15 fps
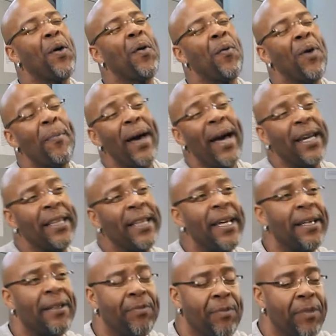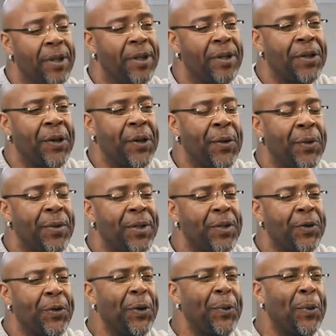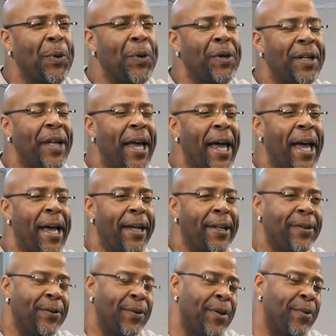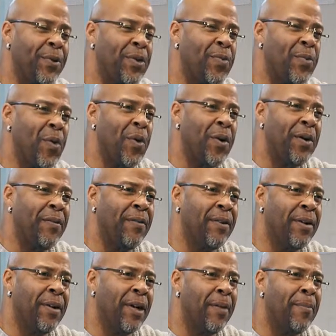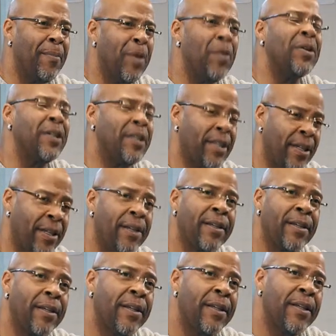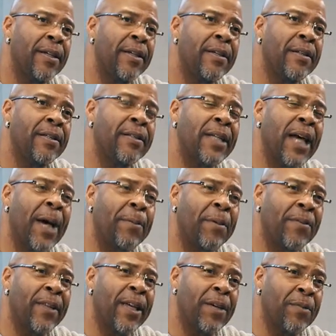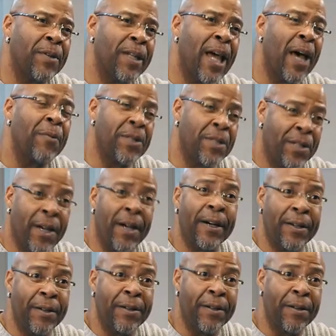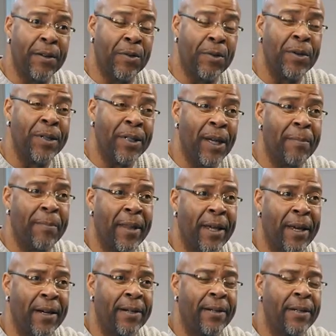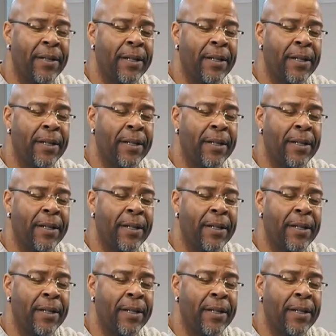Well, back then, you know, Shreveport had, it was more of a community type of thing when I was younger, growing up there.